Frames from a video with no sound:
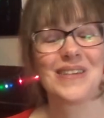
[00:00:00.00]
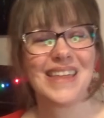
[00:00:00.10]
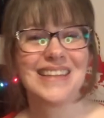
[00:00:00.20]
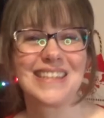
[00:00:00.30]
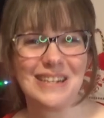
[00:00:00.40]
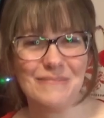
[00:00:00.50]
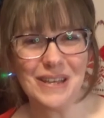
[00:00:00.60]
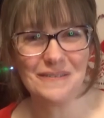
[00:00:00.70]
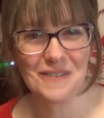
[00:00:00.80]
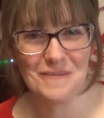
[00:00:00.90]
But that's gonna
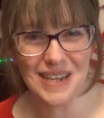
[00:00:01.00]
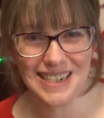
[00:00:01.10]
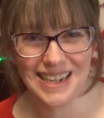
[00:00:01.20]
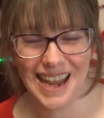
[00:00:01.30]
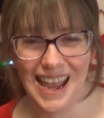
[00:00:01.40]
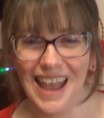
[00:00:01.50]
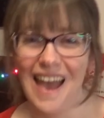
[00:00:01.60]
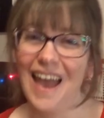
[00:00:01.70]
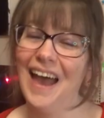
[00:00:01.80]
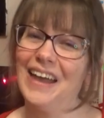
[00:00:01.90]
be it for me today.
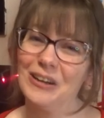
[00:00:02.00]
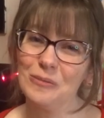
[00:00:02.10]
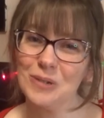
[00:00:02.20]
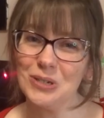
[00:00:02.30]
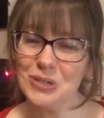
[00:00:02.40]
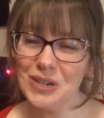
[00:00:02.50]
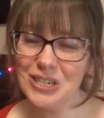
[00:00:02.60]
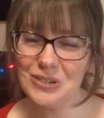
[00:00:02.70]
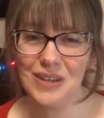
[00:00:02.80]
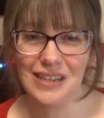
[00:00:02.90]
I hope you
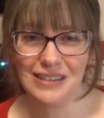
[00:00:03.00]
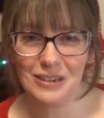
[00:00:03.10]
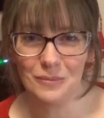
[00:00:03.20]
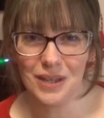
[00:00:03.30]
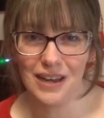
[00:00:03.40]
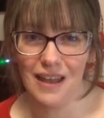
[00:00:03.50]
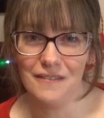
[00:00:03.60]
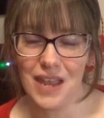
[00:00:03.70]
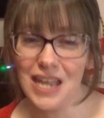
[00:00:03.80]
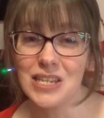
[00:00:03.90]
enjoyed doing a little bit
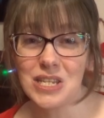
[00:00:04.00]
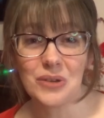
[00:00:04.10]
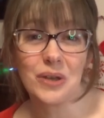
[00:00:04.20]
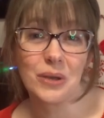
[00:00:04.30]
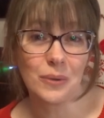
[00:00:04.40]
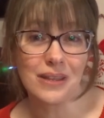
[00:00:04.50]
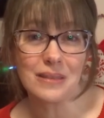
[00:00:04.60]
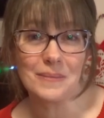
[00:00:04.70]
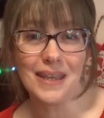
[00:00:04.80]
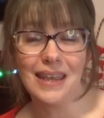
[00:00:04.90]
of hand sewing with
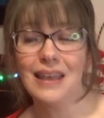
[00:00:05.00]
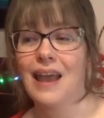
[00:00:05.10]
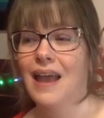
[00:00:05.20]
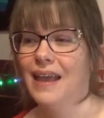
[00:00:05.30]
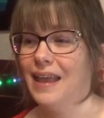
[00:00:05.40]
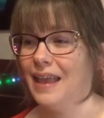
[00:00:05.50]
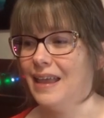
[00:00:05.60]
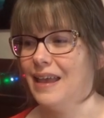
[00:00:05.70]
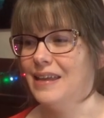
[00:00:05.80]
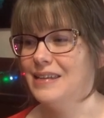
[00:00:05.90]
me
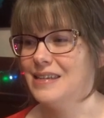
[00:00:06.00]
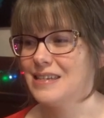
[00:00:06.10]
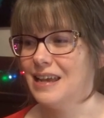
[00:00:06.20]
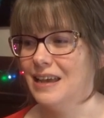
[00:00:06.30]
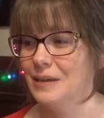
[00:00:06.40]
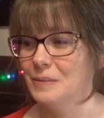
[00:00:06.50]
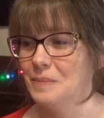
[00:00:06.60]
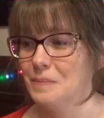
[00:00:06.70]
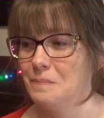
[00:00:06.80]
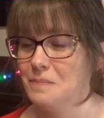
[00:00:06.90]
and
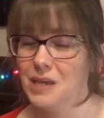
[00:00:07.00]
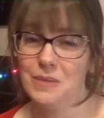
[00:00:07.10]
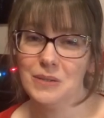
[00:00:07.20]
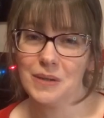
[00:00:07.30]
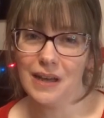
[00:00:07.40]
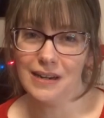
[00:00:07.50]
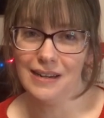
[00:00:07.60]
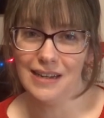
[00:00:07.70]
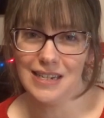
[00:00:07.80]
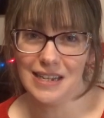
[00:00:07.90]
um, maybe you got an
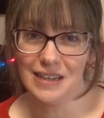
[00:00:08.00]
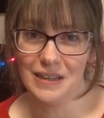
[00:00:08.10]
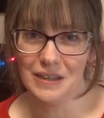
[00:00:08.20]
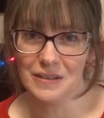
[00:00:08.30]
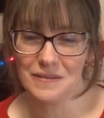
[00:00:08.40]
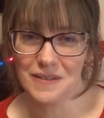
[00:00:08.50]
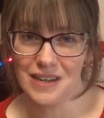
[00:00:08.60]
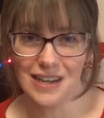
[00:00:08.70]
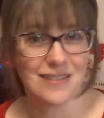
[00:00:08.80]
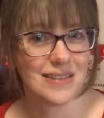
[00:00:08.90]
idea of a
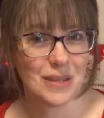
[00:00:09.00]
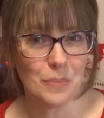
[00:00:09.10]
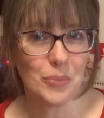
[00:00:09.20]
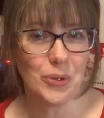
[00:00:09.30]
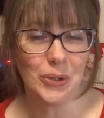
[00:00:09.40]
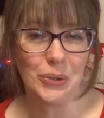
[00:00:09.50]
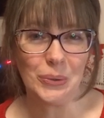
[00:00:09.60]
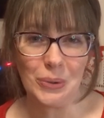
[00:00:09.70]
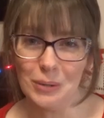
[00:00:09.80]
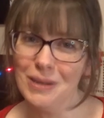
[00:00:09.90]
nice simple little
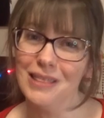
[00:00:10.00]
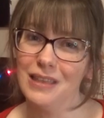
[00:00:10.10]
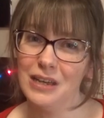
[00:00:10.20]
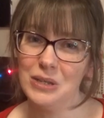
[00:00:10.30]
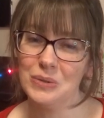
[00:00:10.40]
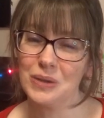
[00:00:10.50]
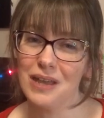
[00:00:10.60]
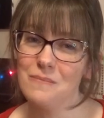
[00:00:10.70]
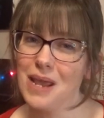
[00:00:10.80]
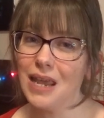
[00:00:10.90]
ornament that you
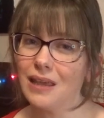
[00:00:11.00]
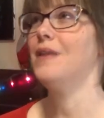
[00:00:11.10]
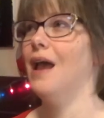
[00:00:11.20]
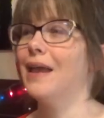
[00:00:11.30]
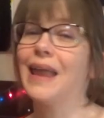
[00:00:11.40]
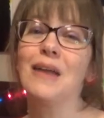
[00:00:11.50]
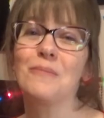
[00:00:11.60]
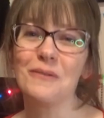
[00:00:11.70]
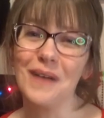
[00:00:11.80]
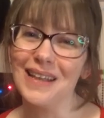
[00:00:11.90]
can make. I can't
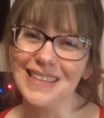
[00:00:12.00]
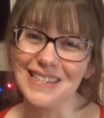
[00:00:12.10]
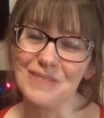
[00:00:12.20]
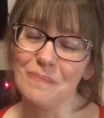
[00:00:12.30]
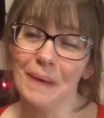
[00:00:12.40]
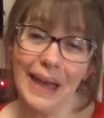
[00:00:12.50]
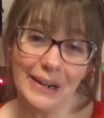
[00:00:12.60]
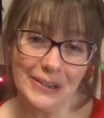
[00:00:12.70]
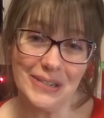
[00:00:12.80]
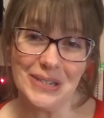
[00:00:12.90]
provide this
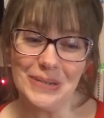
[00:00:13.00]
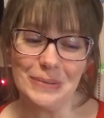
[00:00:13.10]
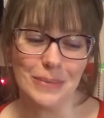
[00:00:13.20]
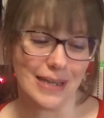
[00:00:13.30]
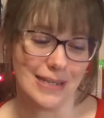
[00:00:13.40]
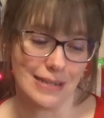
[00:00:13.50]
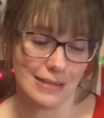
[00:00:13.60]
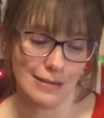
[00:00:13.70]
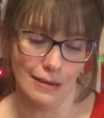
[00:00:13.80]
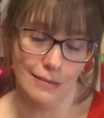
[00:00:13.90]
pattern to you because
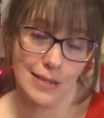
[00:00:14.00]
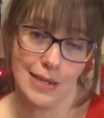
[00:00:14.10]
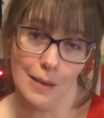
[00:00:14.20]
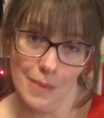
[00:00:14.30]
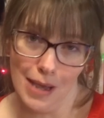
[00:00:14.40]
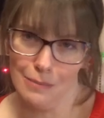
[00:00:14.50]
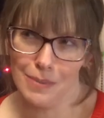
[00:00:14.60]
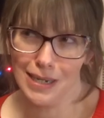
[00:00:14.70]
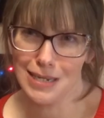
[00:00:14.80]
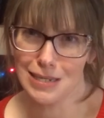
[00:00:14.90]
it's, you know, it's not mine,
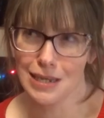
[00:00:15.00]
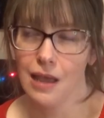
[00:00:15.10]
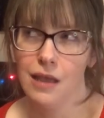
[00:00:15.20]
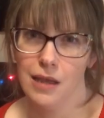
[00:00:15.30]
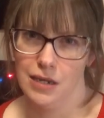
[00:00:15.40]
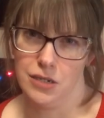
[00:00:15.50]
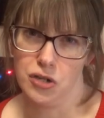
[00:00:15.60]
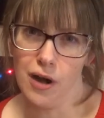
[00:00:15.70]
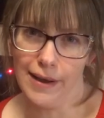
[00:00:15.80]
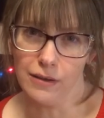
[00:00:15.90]
but it's, it's a
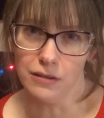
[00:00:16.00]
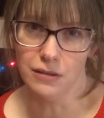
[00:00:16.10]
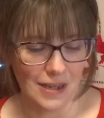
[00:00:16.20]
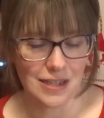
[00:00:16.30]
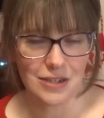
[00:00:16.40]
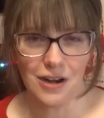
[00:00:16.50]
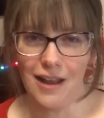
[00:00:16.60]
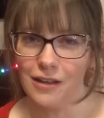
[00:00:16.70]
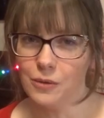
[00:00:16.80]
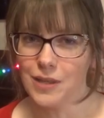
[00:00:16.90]
triangle. It's a
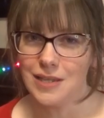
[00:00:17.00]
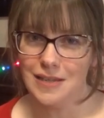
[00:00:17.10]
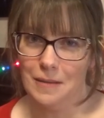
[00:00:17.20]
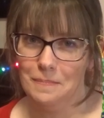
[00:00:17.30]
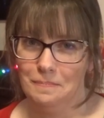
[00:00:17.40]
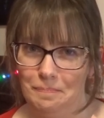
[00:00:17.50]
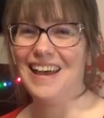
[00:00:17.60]
triangle with a stem.